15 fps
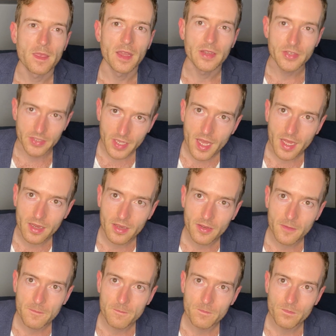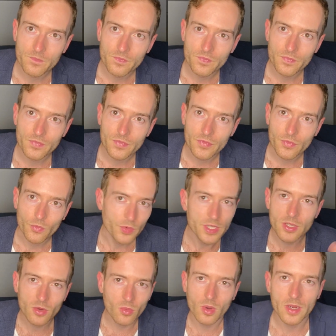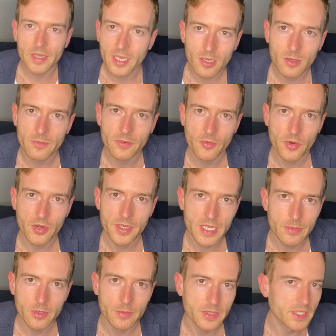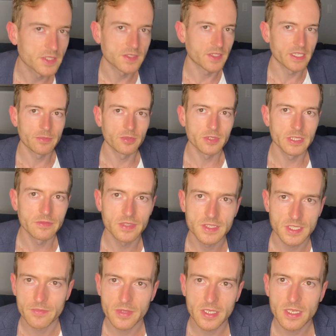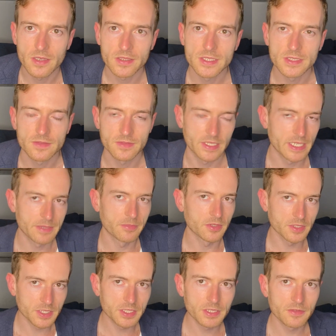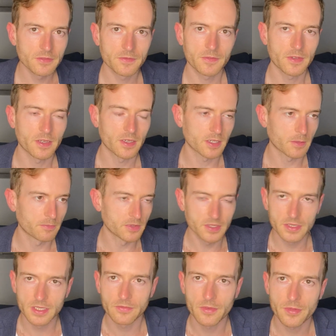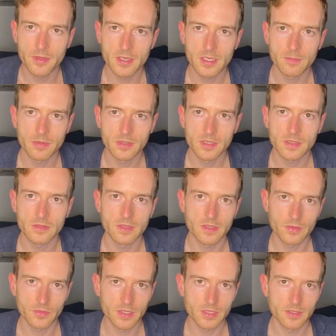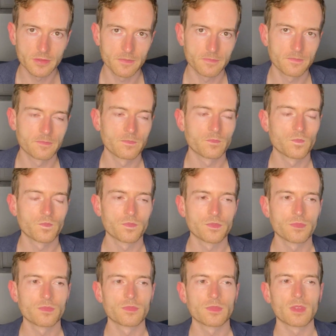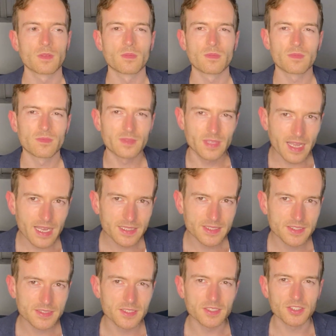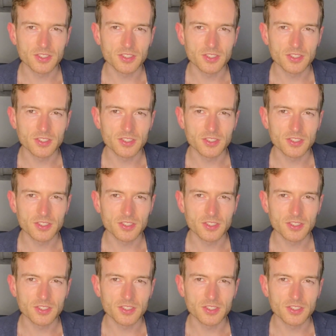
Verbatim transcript: and yet we don't want help from our neighbor because they believe in something else. They believe a completely different thing politically than we do. That's the